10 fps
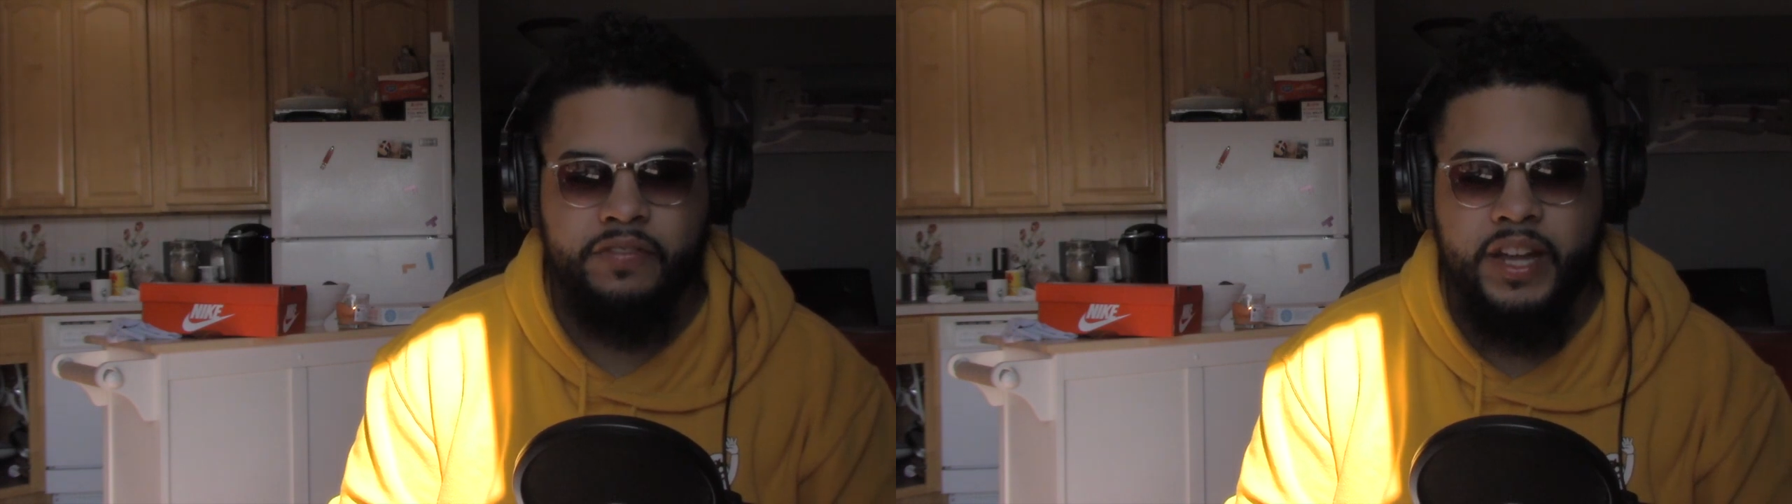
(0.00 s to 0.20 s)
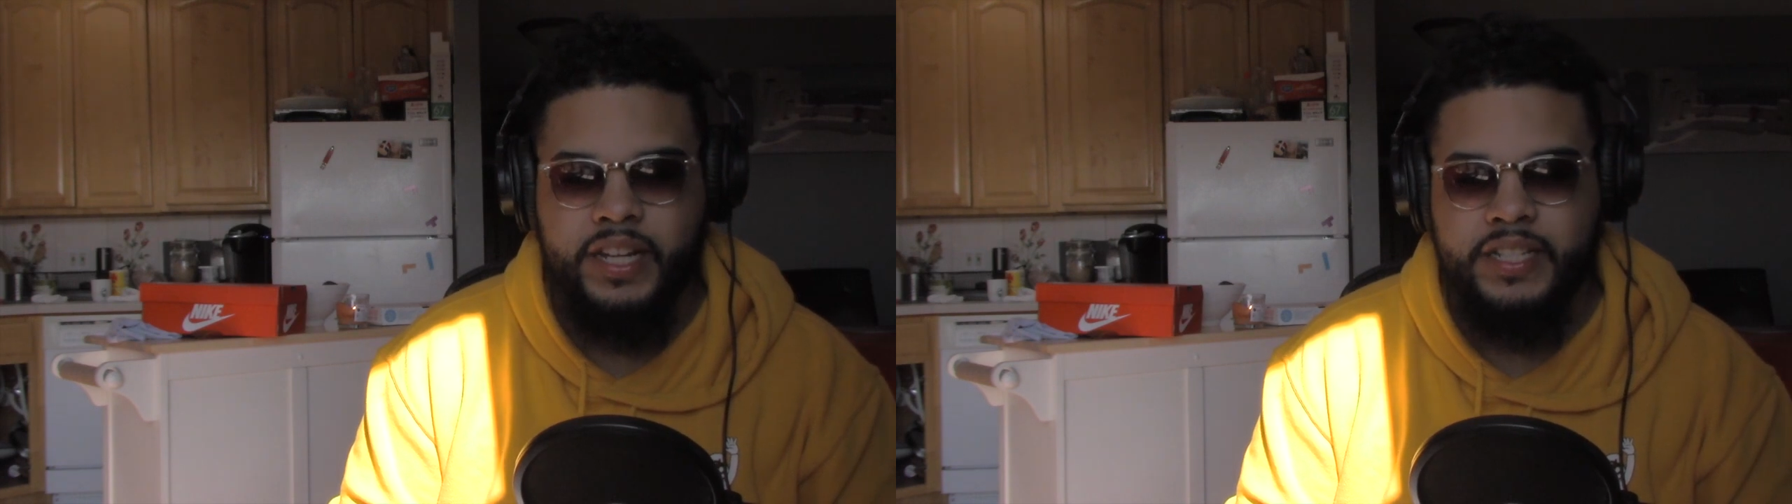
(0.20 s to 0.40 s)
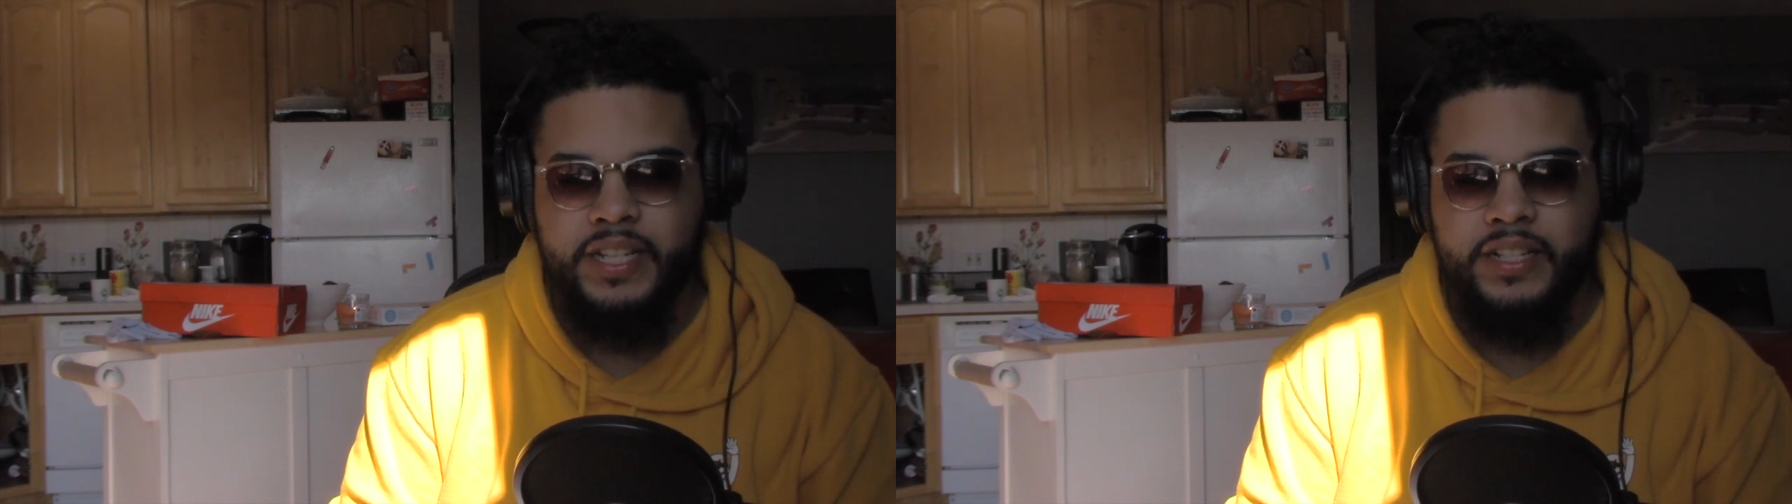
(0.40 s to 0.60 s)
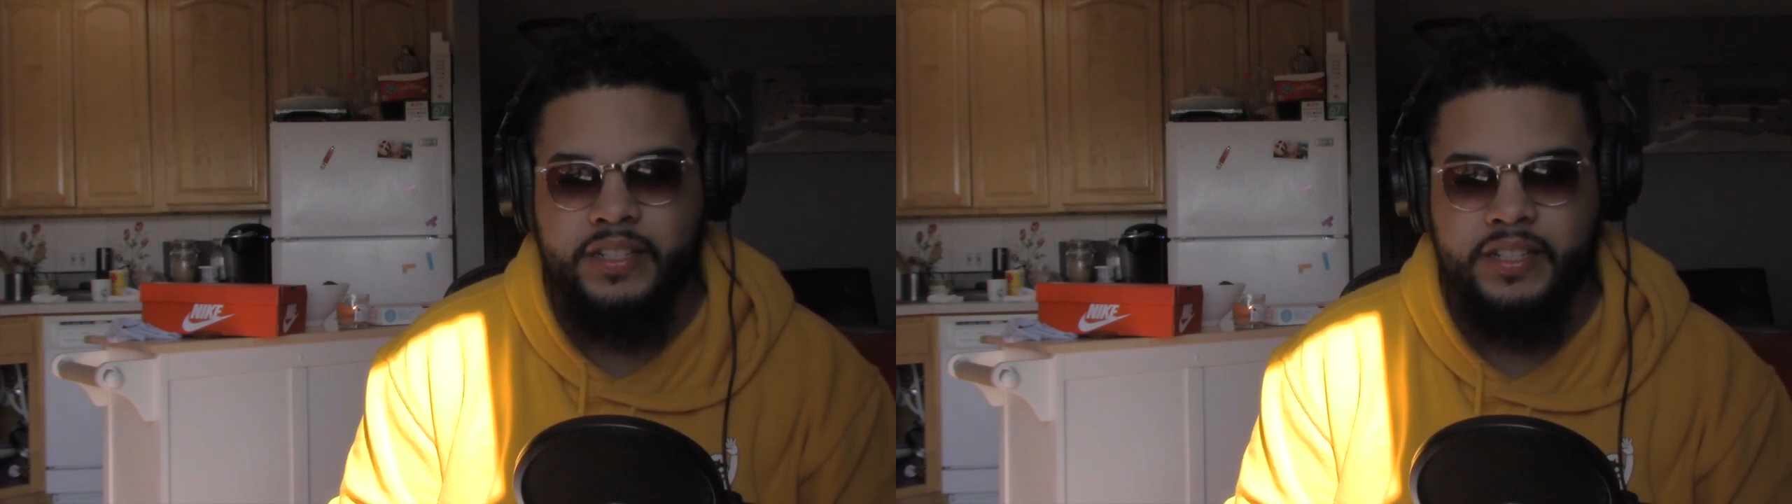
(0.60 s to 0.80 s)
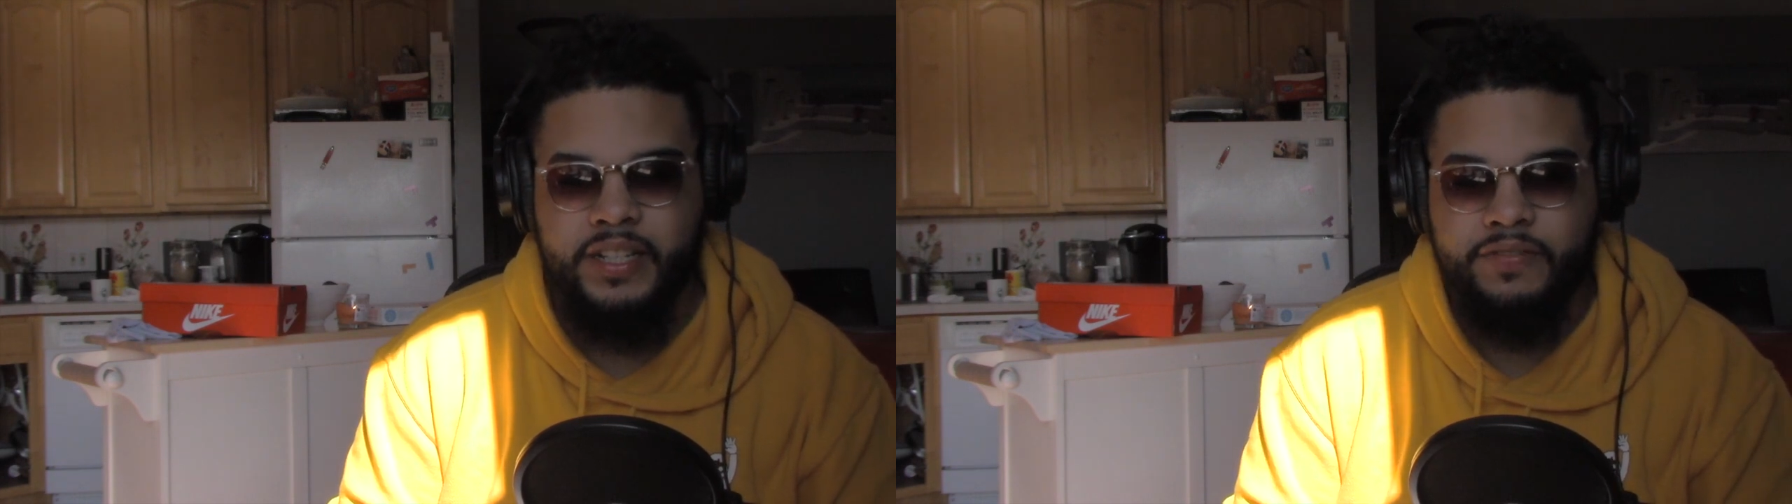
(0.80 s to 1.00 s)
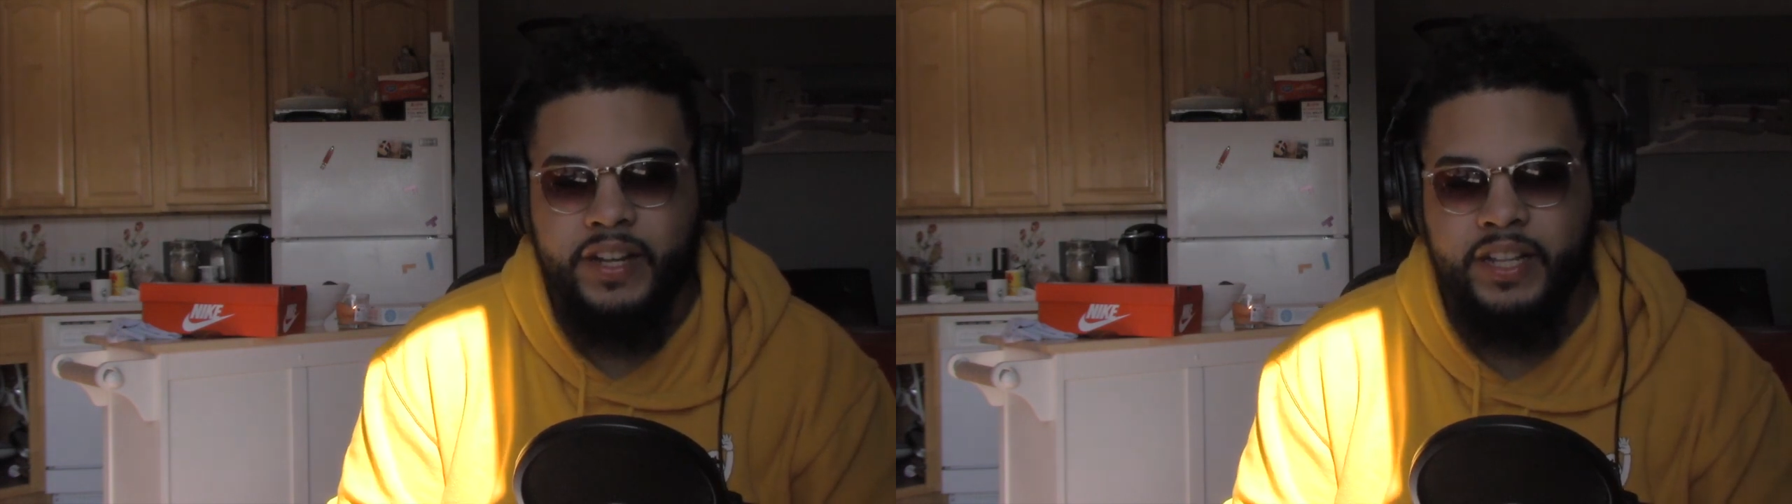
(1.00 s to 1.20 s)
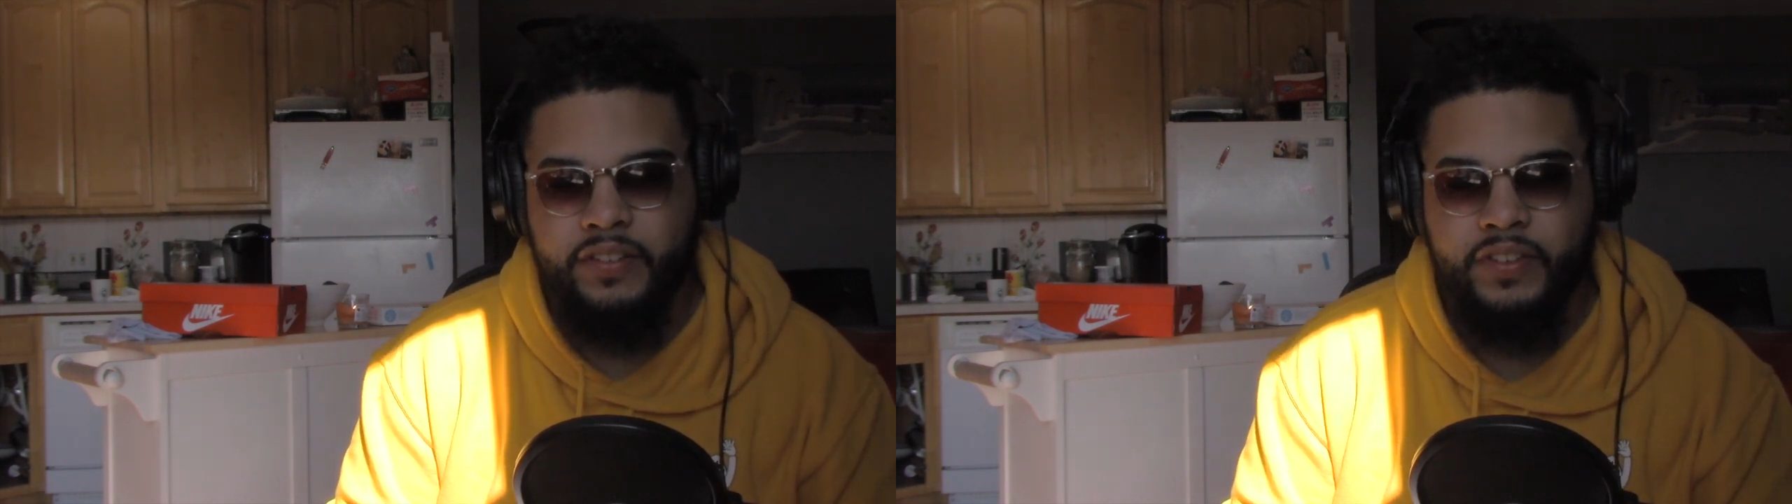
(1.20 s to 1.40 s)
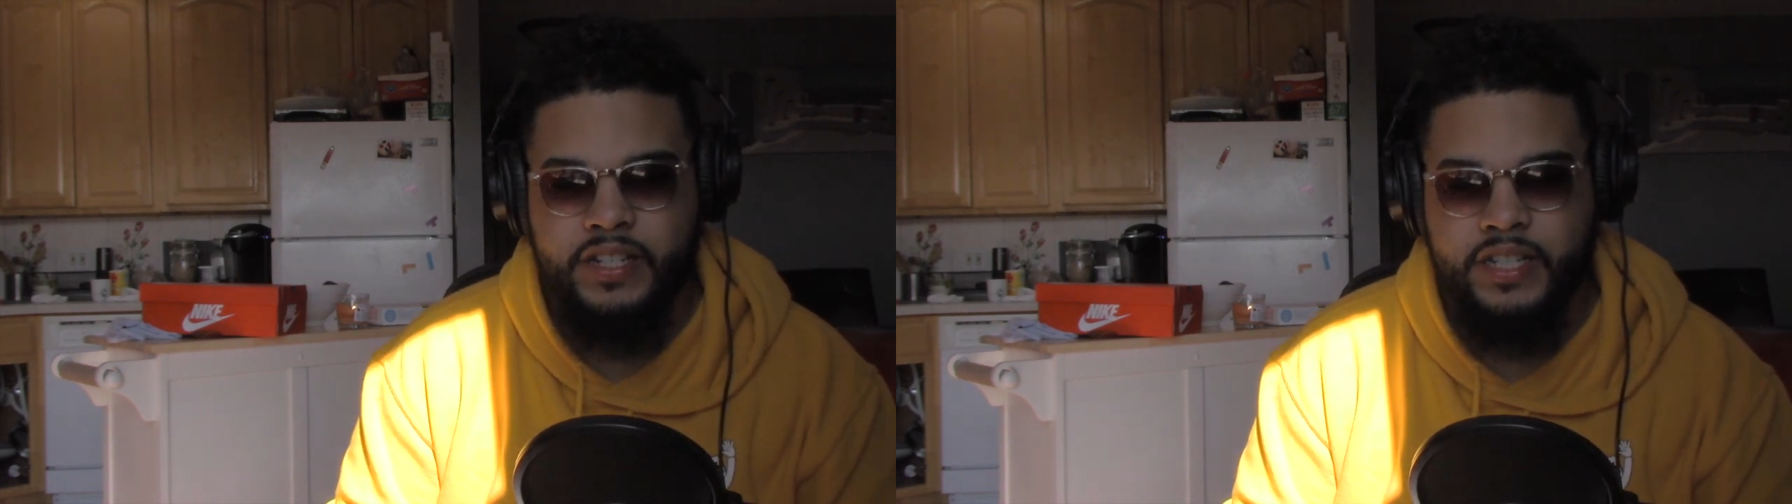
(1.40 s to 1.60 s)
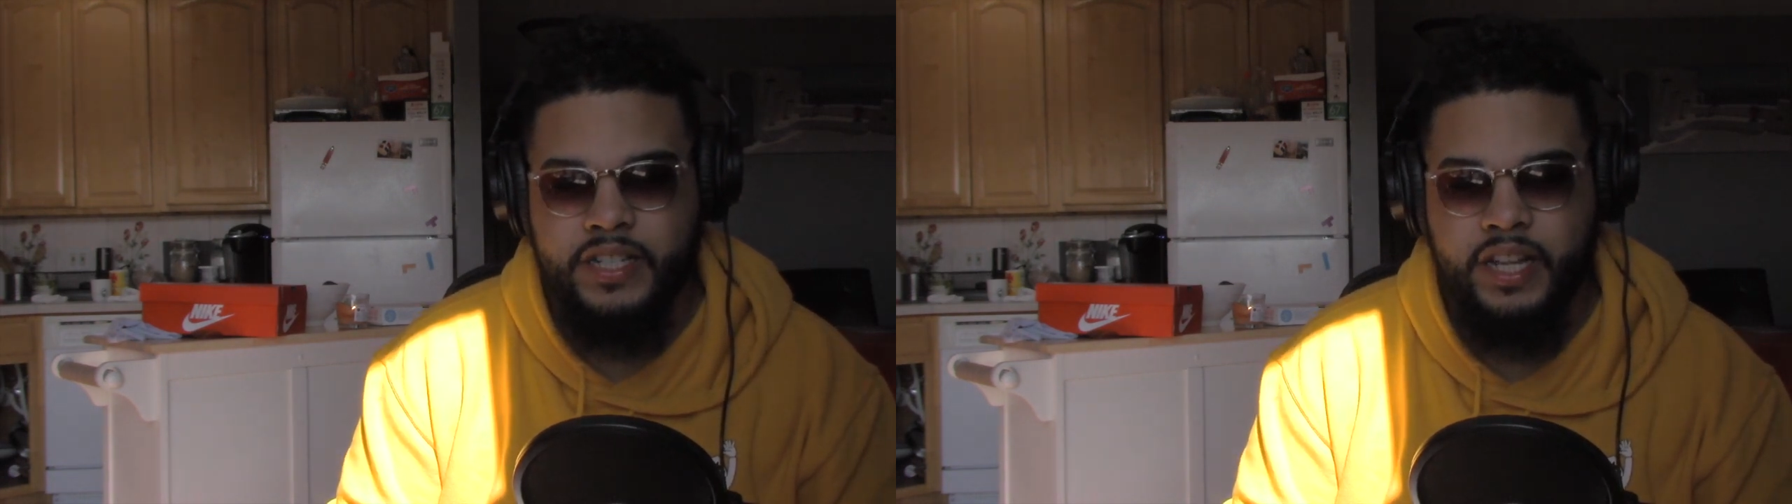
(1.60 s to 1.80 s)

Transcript: he finally confesses.